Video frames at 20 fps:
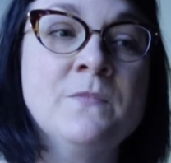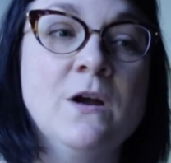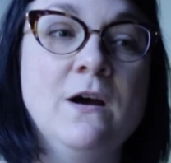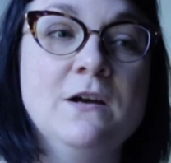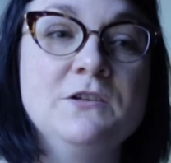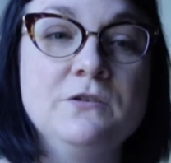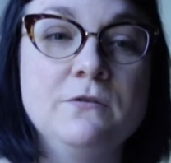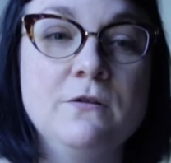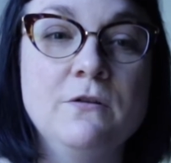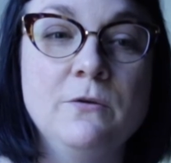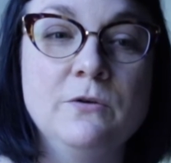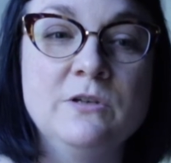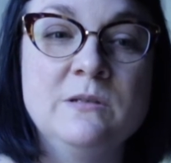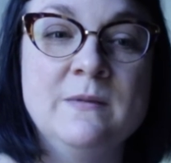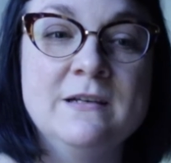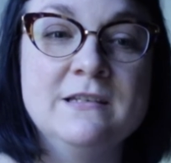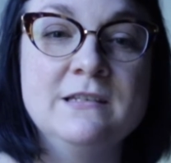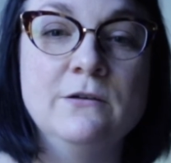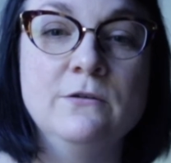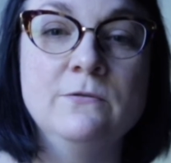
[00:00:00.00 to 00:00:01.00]
I should have thought to
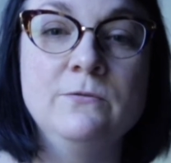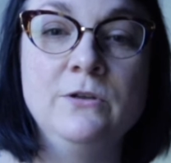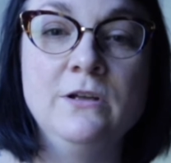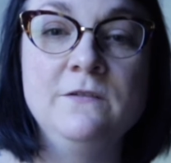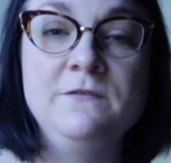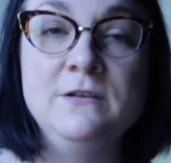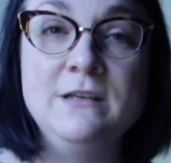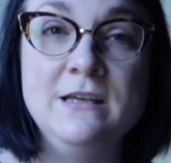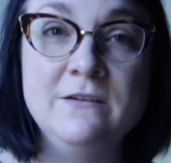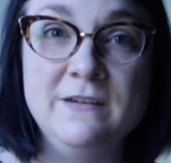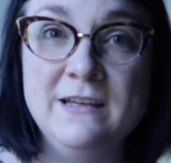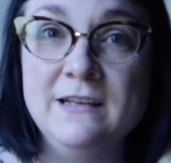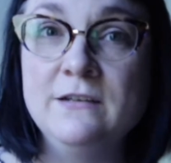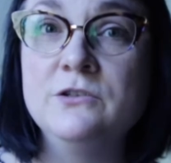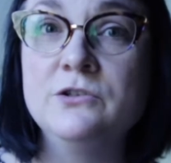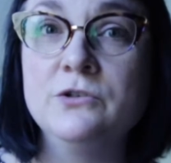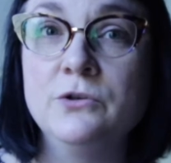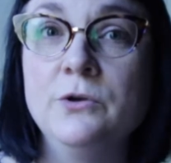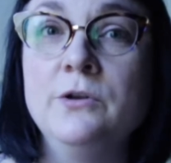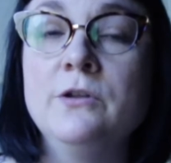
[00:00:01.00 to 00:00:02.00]
myself, well, if you're giving
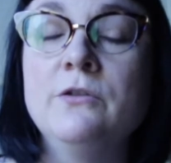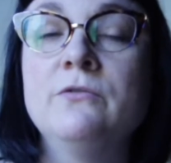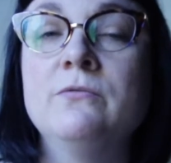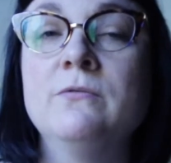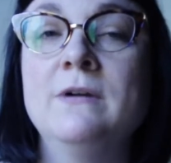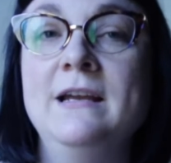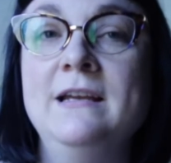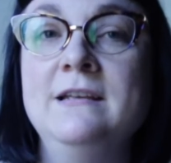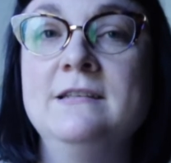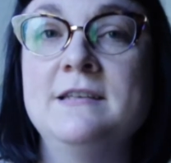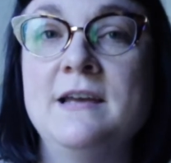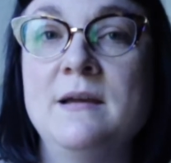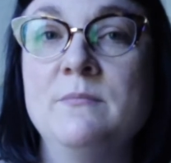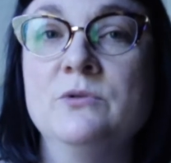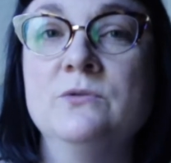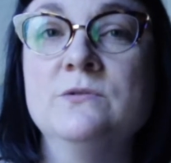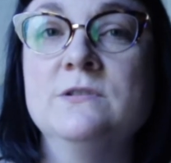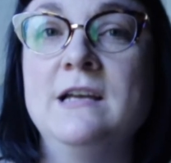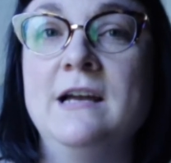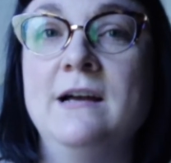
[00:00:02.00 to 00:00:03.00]
2 to 3
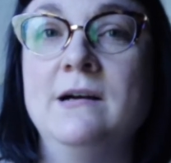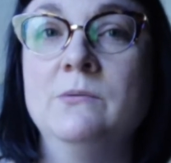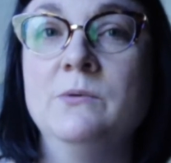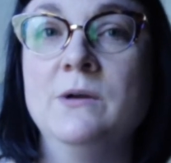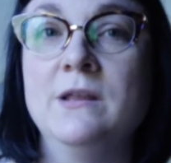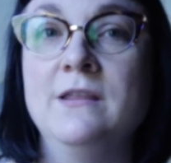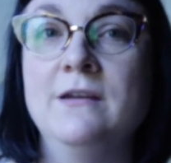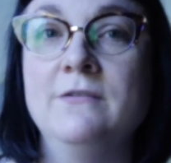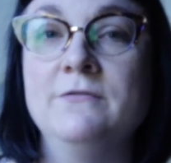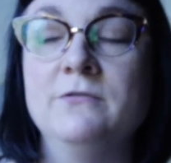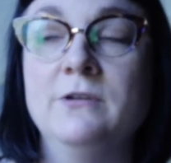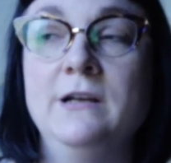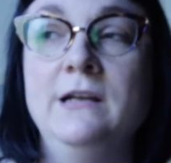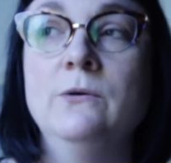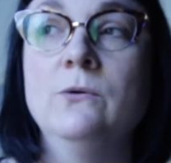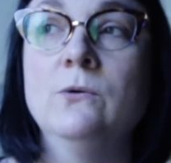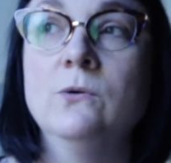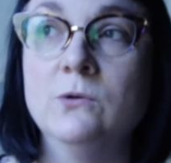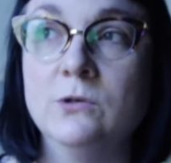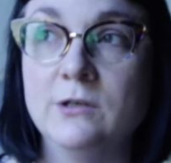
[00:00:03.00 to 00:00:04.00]
samples out with
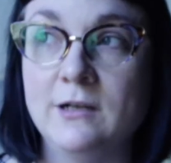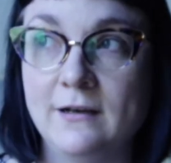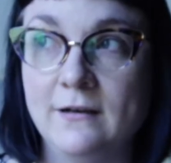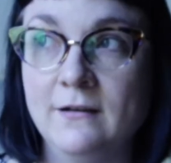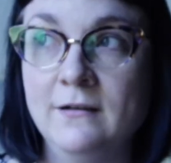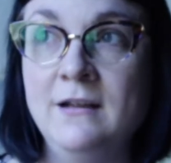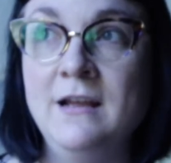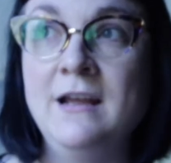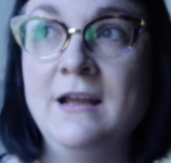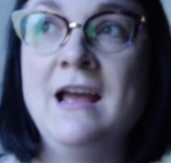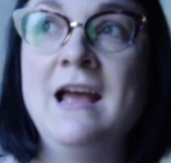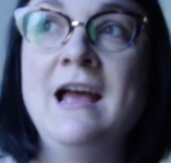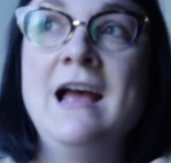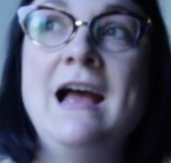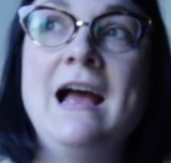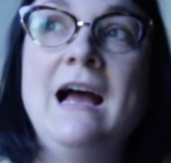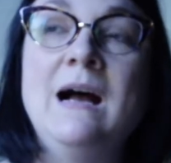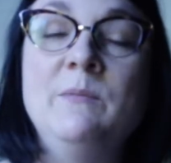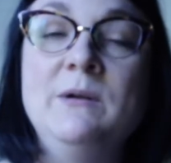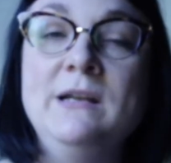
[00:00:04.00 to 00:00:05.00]
every order,
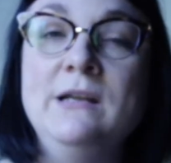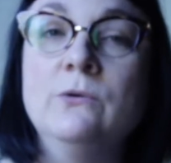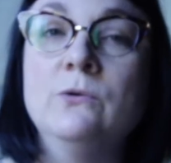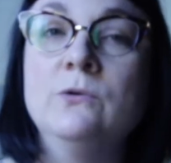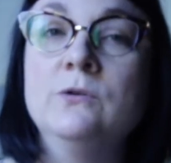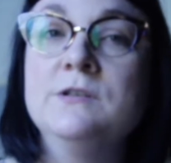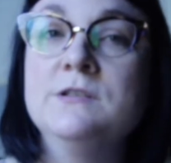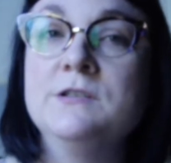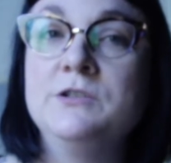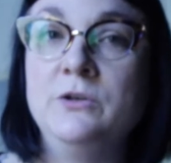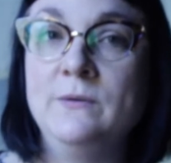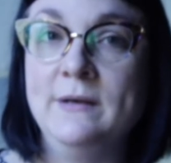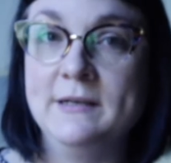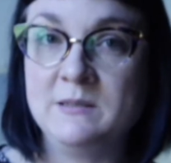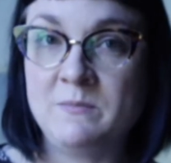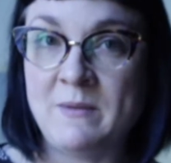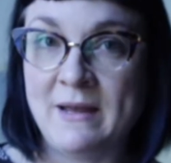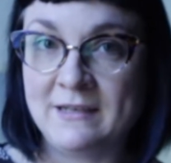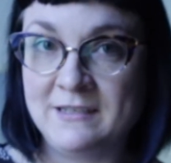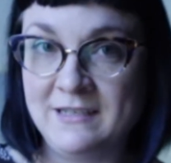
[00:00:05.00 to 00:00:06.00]
how many orders do you
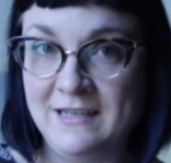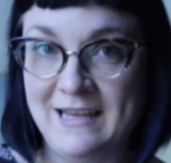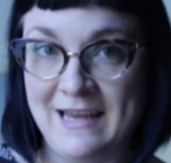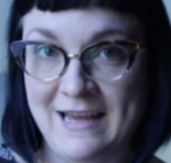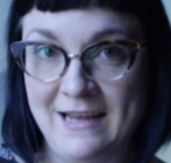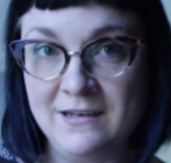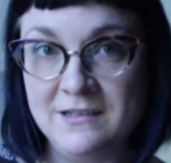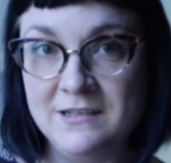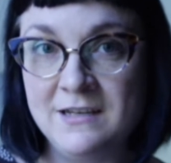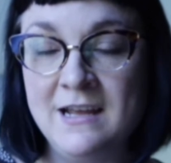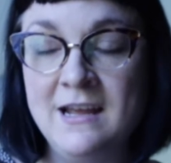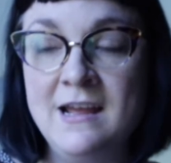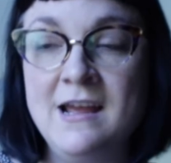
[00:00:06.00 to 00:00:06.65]
expect to get?